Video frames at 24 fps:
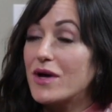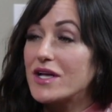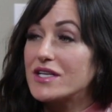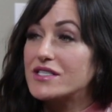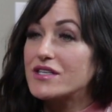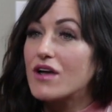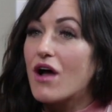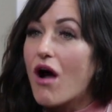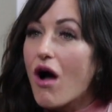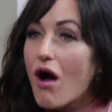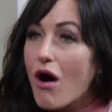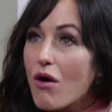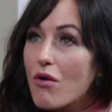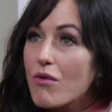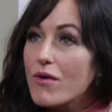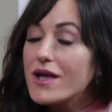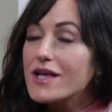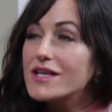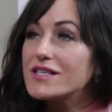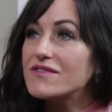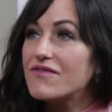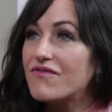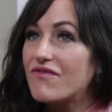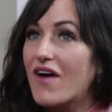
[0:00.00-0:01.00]
but to
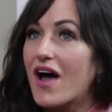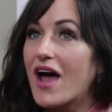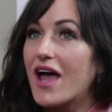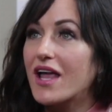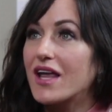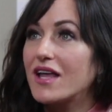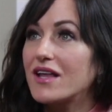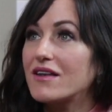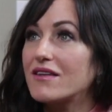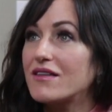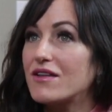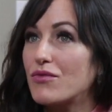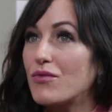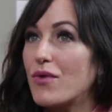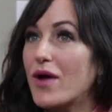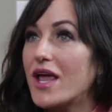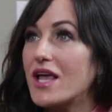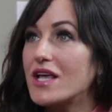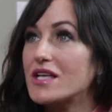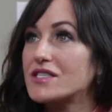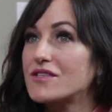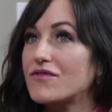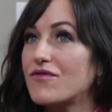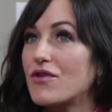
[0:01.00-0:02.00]
always find the
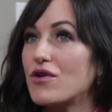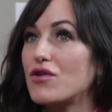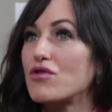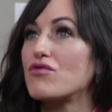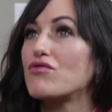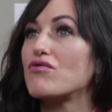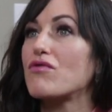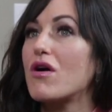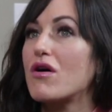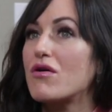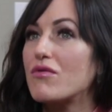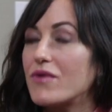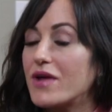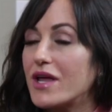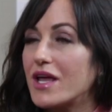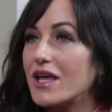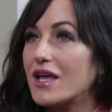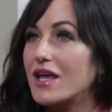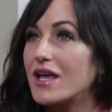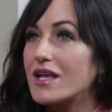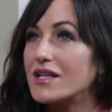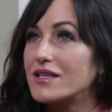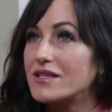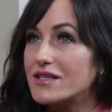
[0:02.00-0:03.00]
ways for
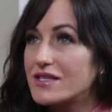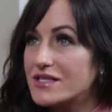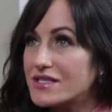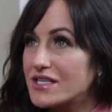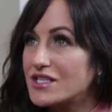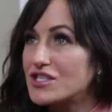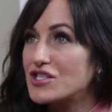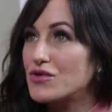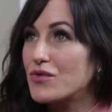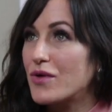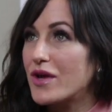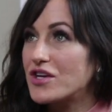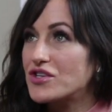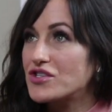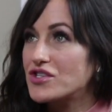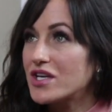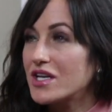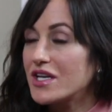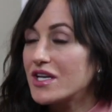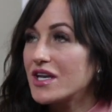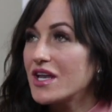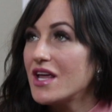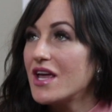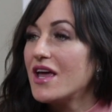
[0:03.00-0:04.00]
growing in the
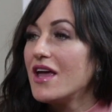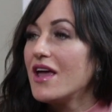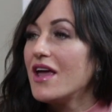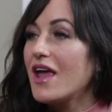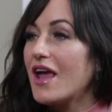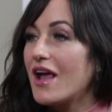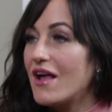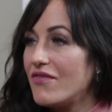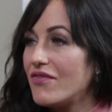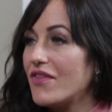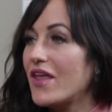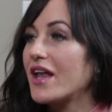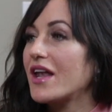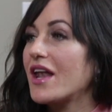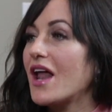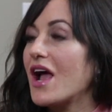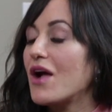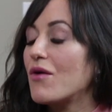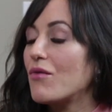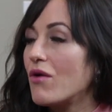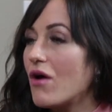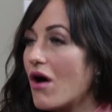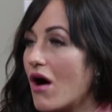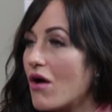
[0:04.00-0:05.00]
situation, and then
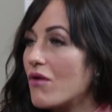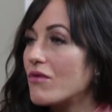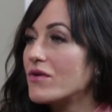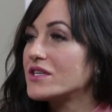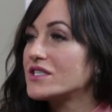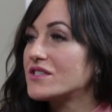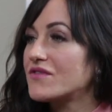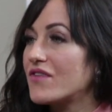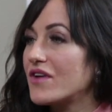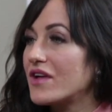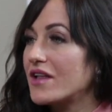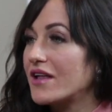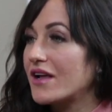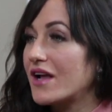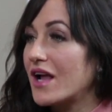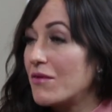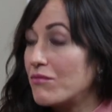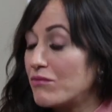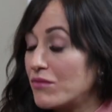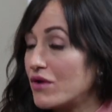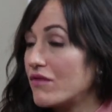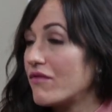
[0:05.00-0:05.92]
I will always feel like I'm